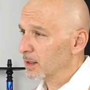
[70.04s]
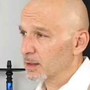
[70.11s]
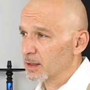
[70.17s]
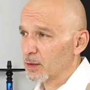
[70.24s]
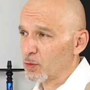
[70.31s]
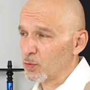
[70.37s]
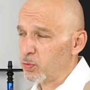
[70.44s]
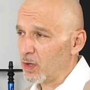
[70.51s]

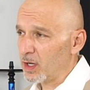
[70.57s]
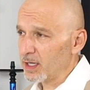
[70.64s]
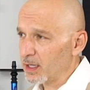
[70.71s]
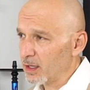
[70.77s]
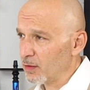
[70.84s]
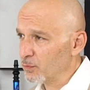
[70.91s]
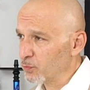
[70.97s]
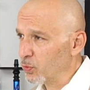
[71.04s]
The
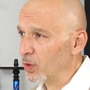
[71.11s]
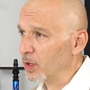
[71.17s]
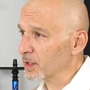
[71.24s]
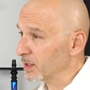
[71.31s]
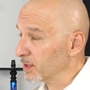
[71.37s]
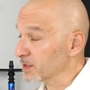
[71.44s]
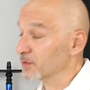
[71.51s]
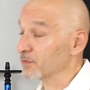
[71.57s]
quality of water
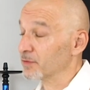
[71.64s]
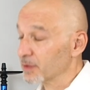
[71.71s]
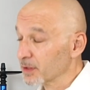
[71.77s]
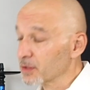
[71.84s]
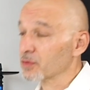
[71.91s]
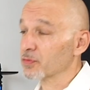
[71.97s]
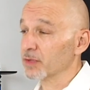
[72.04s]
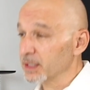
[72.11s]
is a
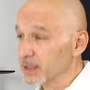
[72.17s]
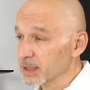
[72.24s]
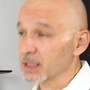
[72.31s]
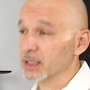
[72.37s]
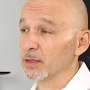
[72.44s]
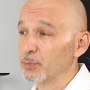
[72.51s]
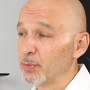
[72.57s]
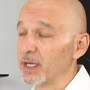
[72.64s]
very
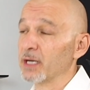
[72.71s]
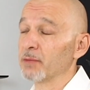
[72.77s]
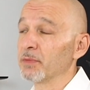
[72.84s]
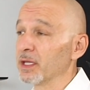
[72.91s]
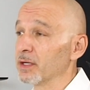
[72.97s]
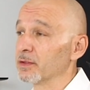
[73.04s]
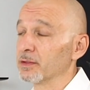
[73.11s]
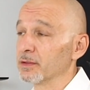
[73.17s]
critical
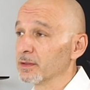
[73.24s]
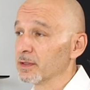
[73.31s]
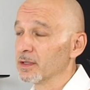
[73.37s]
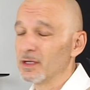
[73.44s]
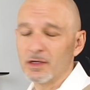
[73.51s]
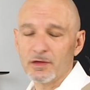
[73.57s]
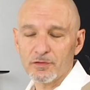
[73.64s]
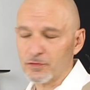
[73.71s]
parameter
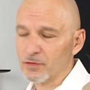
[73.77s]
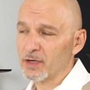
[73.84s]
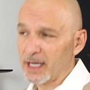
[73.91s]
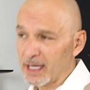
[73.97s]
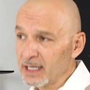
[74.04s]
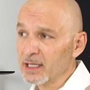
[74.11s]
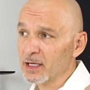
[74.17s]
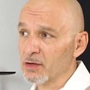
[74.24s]
for
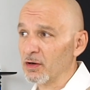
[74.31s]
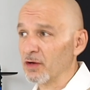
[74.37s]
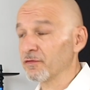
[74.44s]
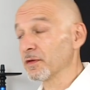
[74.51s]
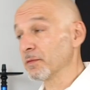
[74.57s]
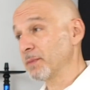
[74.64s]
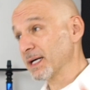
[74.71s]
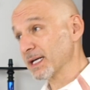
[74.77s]
any
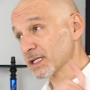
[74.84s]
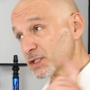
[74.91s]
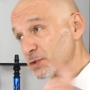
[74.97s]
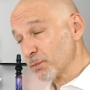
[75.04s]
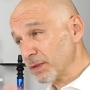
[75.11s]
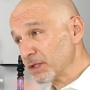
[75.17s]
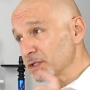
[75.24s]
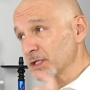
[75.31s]
coffee, but
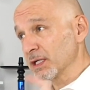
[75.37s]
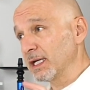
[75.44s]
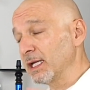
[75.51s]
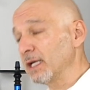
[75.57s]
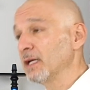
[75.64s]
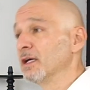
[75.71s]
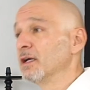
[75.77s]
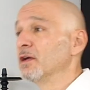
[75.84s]

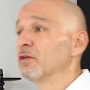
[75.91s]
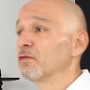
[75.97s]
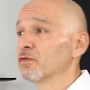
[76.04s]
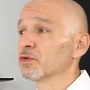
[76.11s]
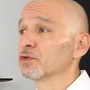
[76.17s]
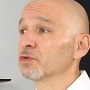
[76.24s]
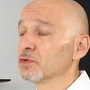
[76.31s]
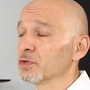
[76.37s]
especially
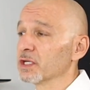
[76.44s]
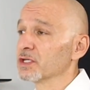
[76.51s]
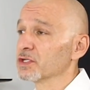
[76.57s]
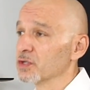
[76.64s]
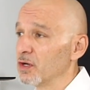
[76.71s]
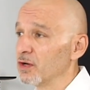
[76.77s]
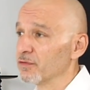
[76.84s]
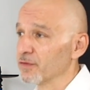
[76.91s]
for Turkish
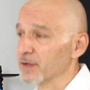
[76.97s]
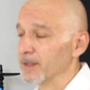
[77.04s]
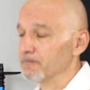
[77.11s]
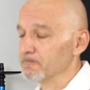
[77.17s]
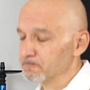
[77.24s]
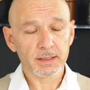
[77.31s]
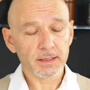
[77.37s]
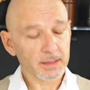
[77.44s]
coffee.
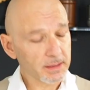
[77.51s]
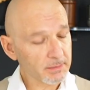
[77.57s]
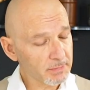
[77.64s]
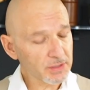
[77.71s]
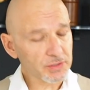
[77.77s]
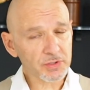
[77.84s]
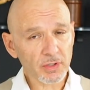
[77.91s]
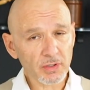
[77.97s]
The
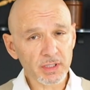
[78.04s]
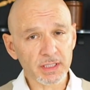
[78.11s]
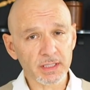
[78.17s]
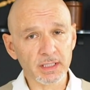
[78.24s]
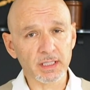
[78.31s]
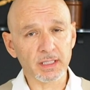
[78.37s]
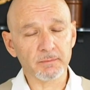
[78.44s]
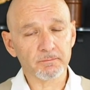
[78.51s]

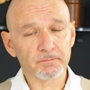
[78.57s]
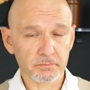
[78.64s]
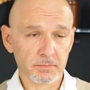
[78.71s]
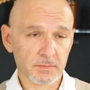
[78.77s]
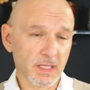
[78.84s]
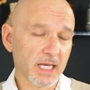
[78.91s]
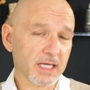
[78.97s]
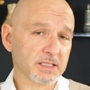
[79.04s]
majority
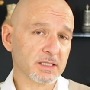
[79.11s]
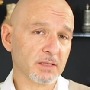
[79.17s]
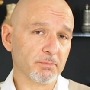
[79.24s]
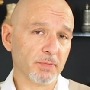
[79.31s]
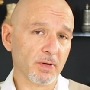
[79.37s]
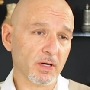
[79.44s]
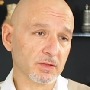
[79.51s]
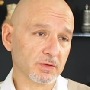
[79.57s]
takes the
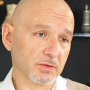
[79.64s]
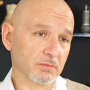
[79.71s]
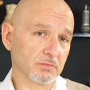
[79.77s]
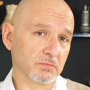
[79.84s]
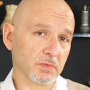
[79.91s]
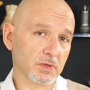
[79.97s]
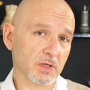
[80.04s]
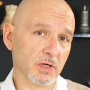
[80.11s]
pot,
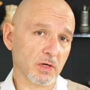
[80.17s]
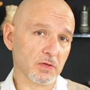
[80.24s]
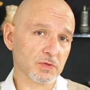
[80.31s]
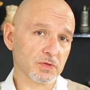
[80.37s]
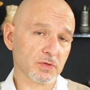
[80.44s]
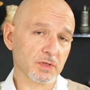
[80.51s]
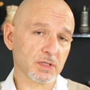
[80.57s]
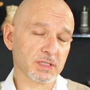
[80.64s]
goes
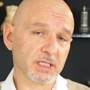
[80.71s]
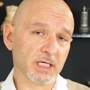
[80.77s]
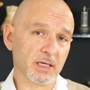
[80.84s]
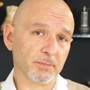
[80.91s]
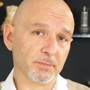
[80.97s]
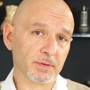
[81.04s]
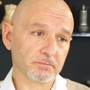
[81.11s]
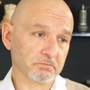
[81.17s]
to the
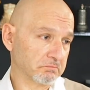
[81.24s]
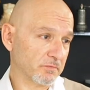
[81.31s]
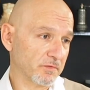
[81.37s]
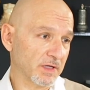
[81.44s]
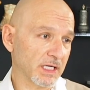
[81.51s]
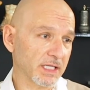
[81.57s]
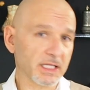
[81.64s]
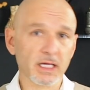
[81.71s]
top,
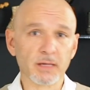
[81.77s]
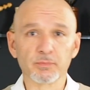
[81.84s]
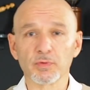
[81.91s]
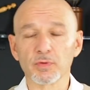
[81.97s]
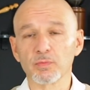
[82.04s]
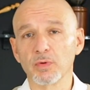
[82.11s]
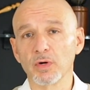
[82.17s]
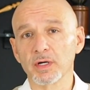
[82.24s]
fill it up
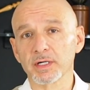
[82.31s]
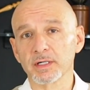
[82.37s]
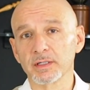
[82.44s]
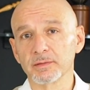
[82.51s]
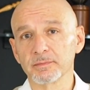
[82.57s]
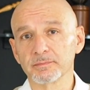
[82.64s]
with water.